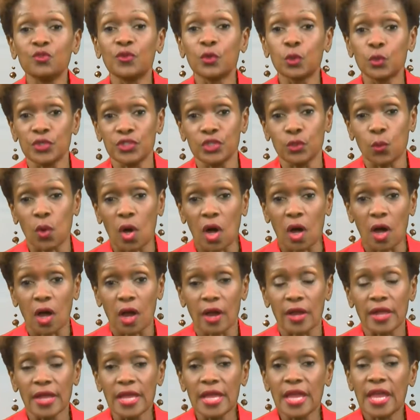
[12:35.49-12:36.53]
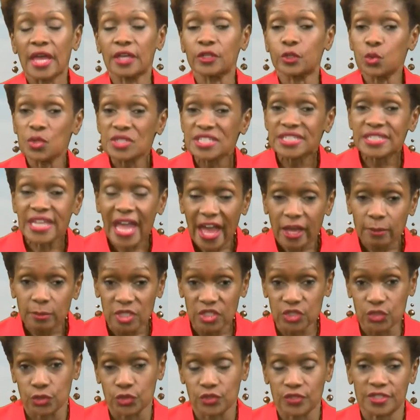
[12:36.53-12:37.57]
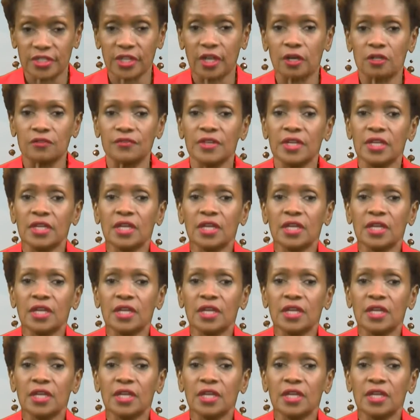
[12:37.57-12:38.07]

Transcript: who you are and to establish yourself.